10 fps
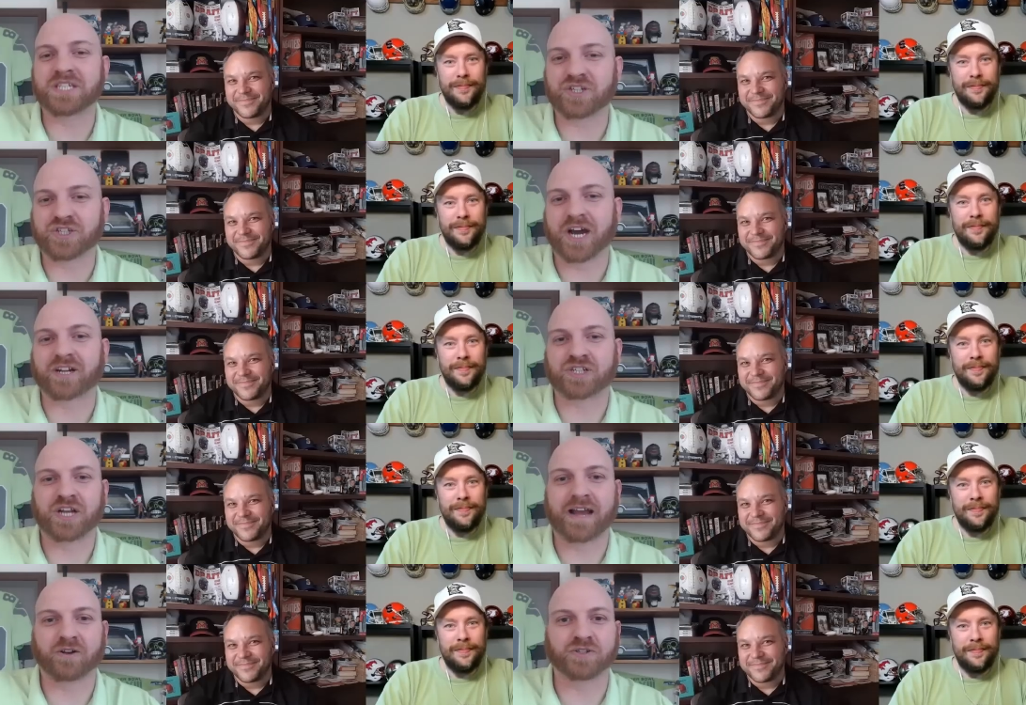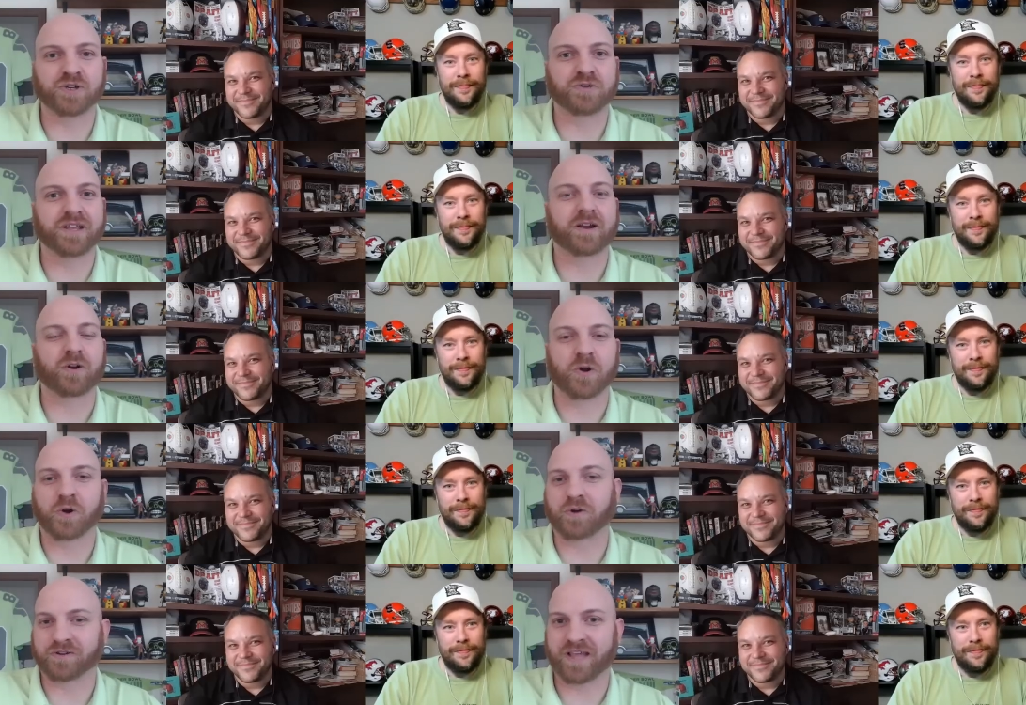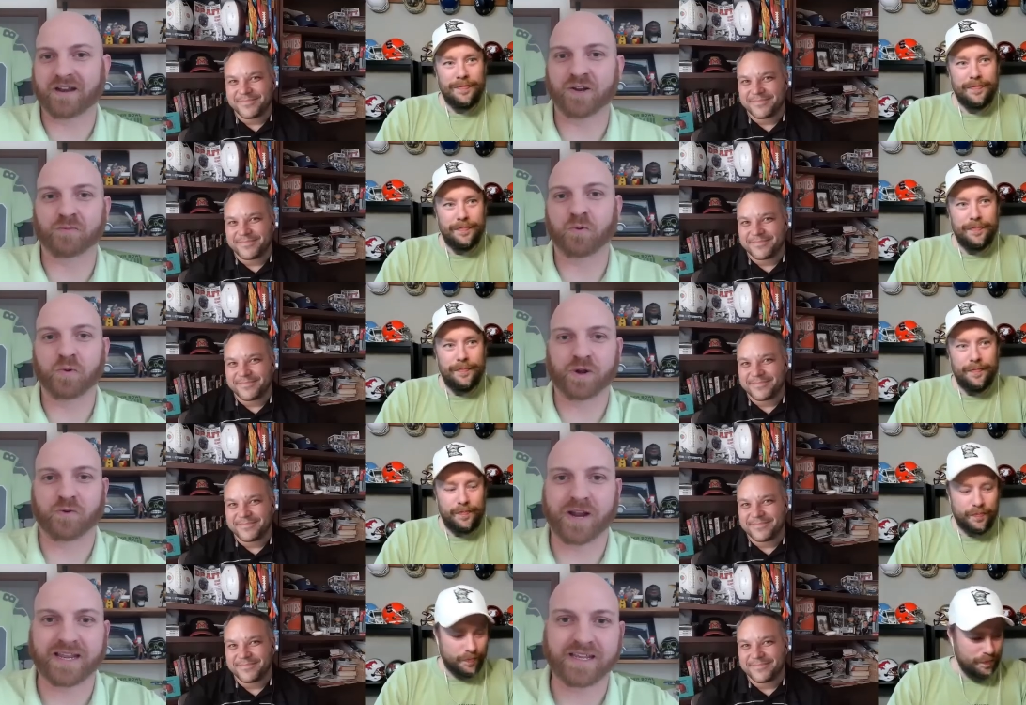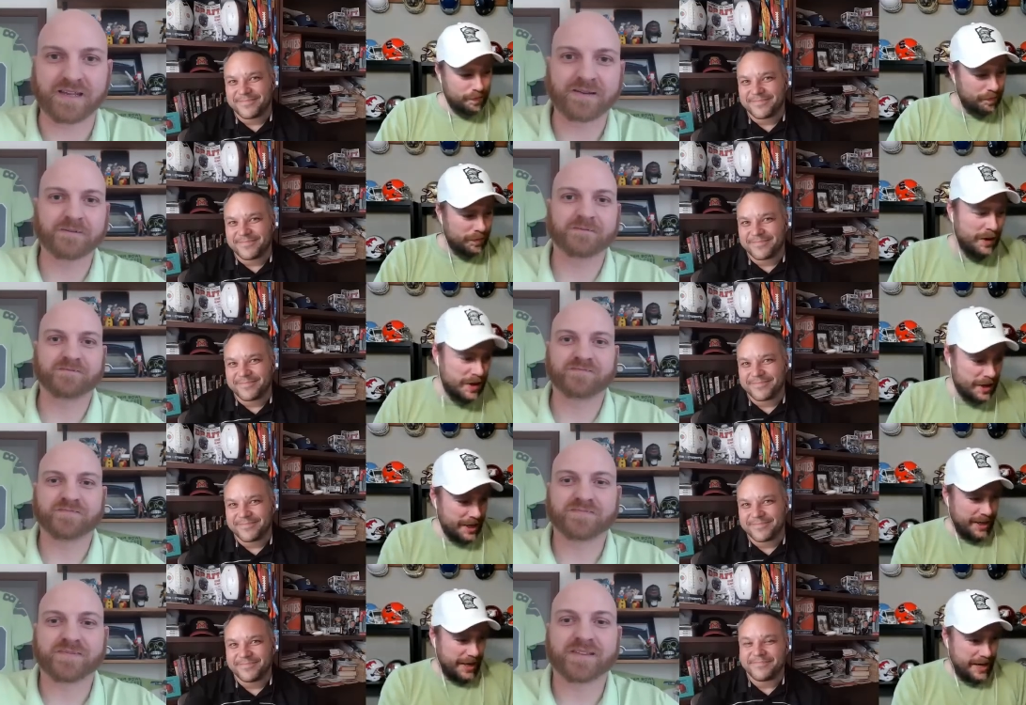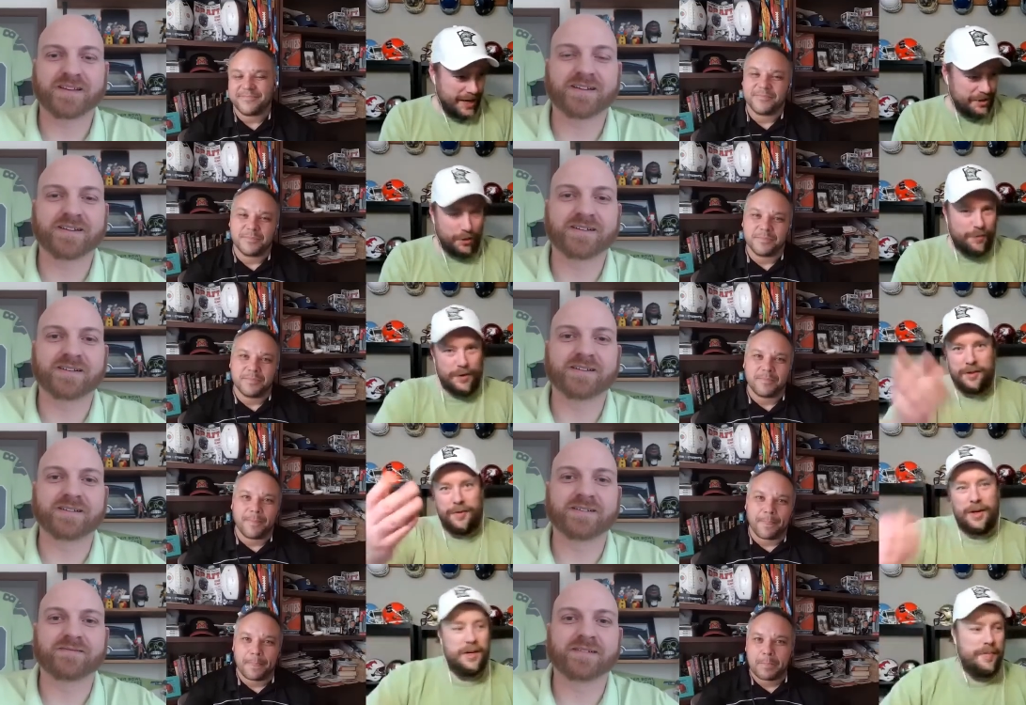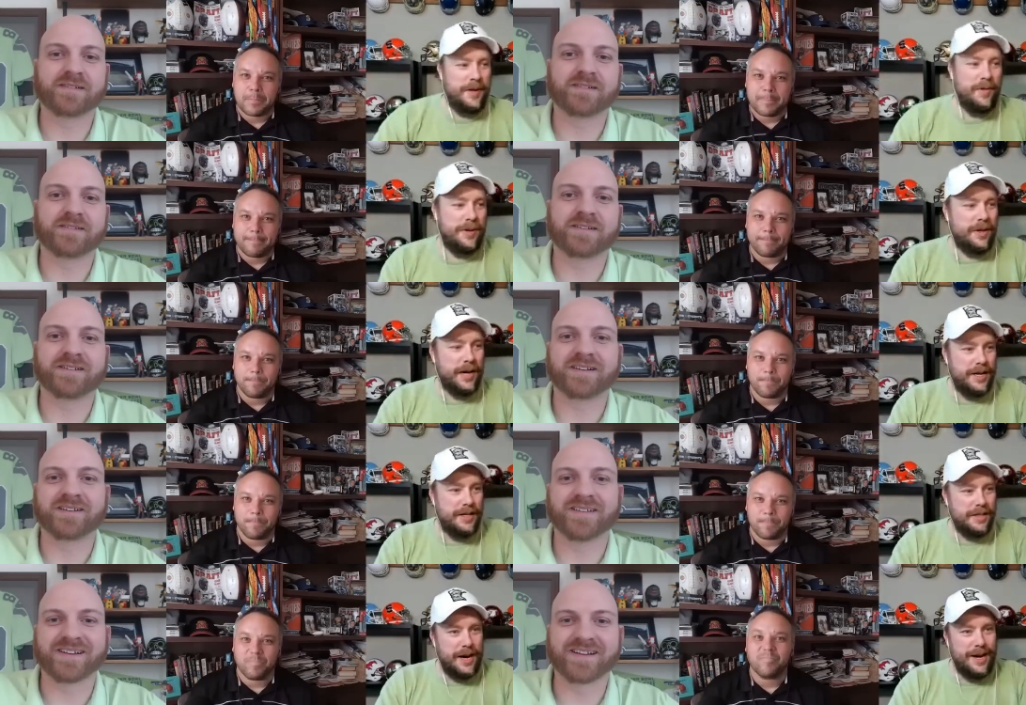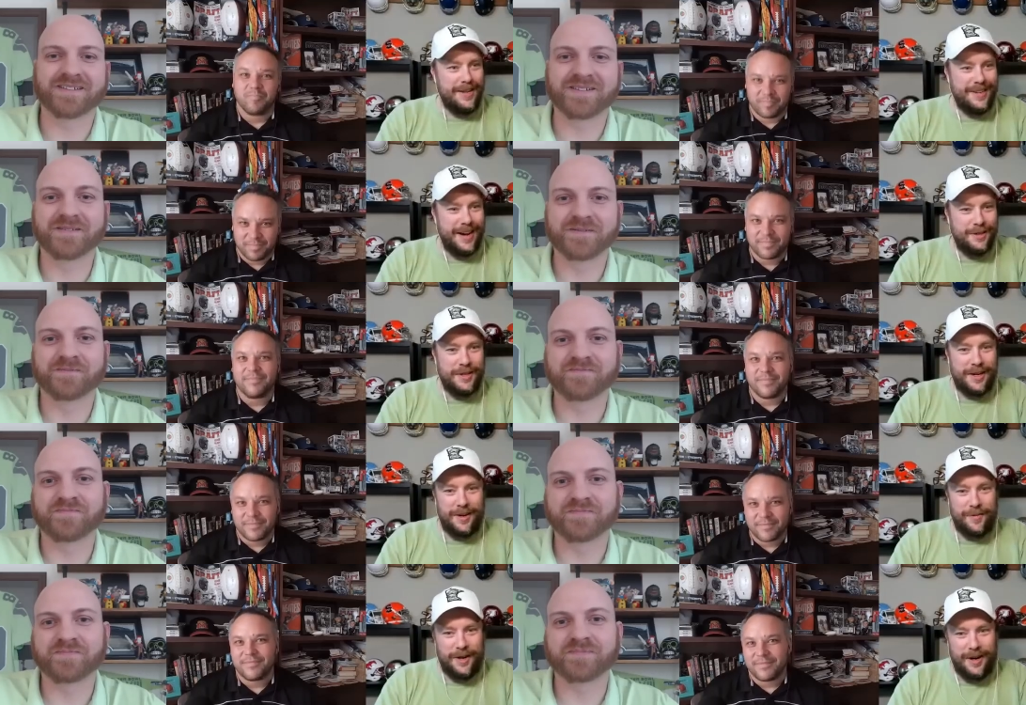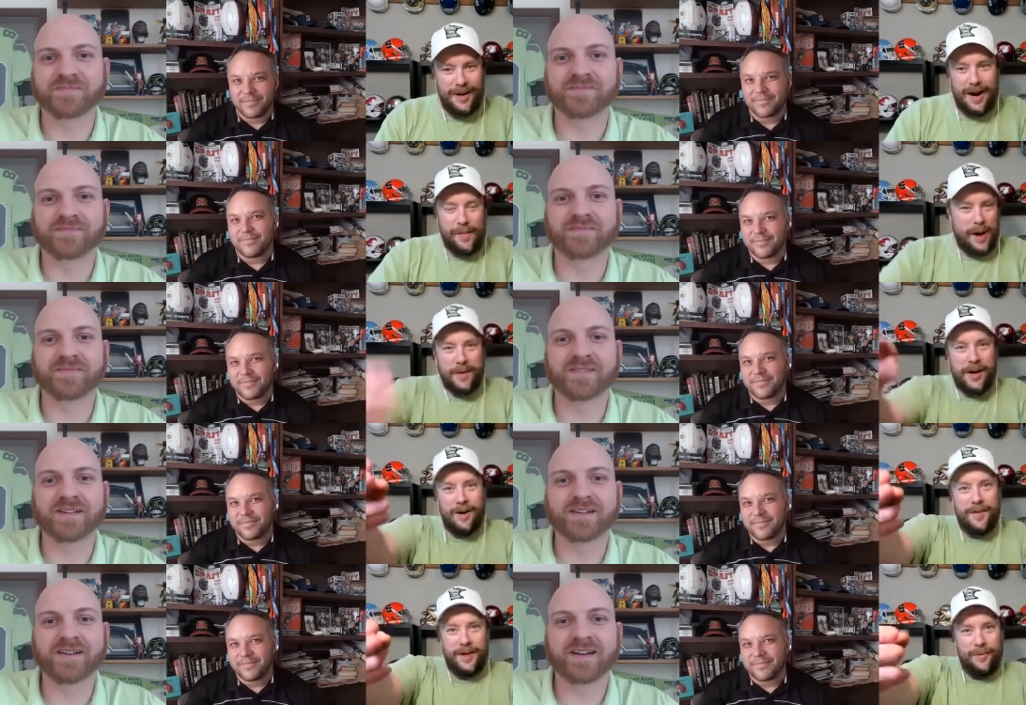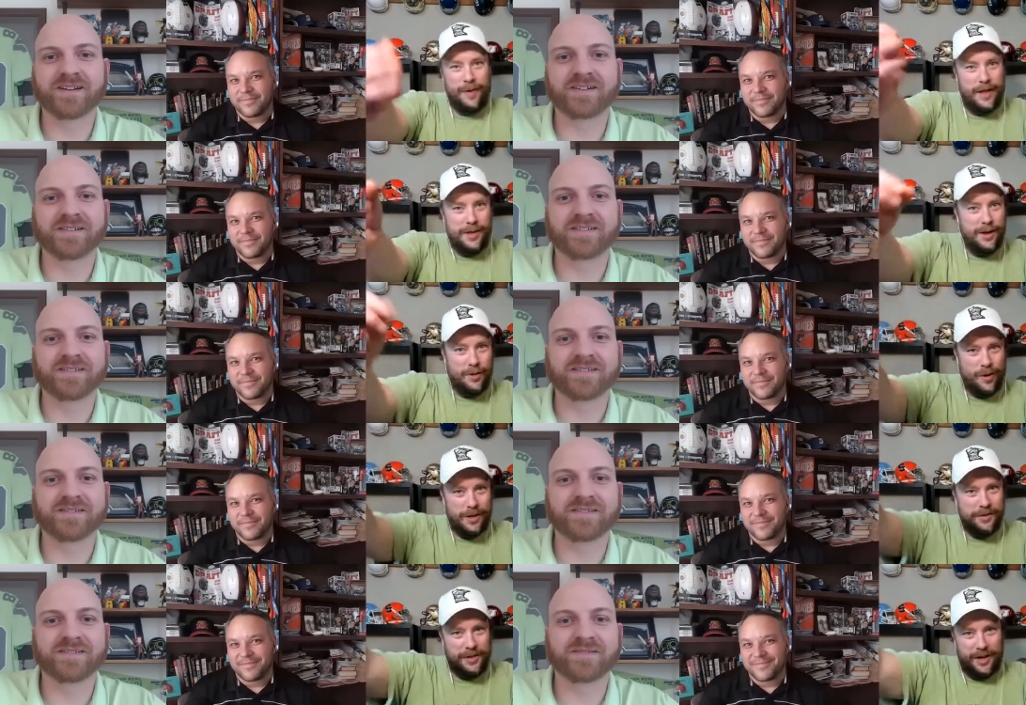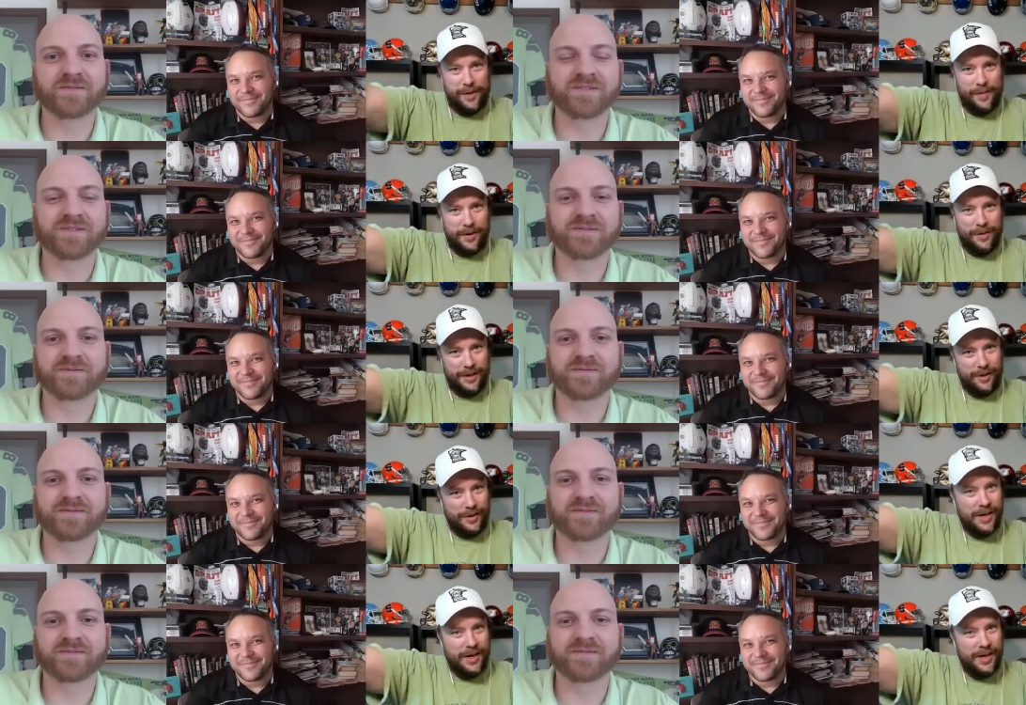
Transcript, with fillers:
Speaker 1: see John Schneider do that earned that number one ranking?
Speaker 2: Yeah. So first of all, good to be with you guys, and and second of all, um, I'm carving, you know, what you said about me with the U-